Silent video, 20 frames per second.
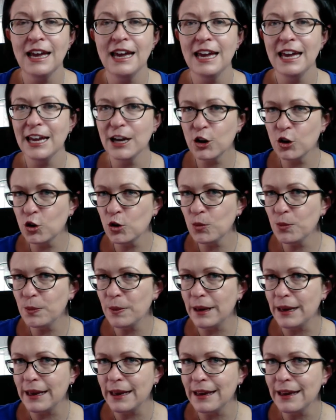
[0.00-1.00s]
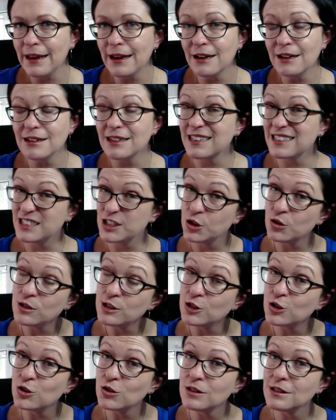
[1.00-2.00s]
It could be because your
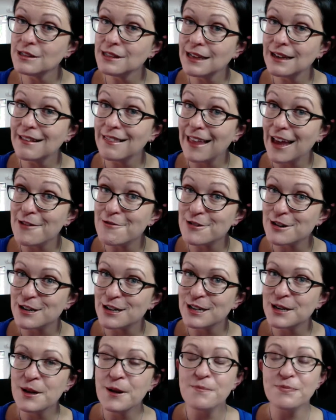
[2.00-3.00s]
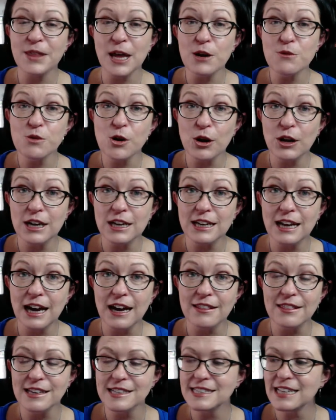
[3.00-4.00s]
students are clever. They work it
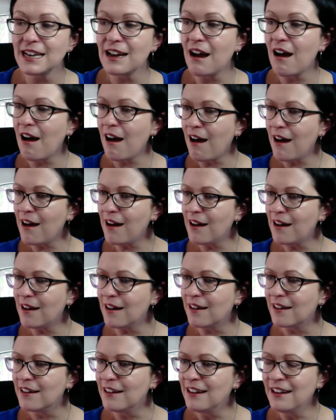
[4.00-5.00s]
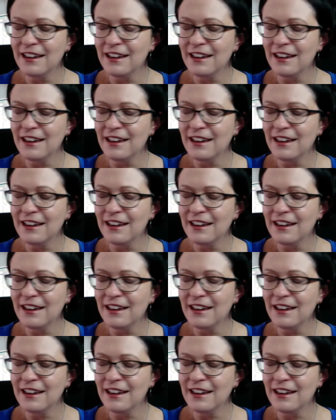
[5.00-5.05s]
out. They say, aha,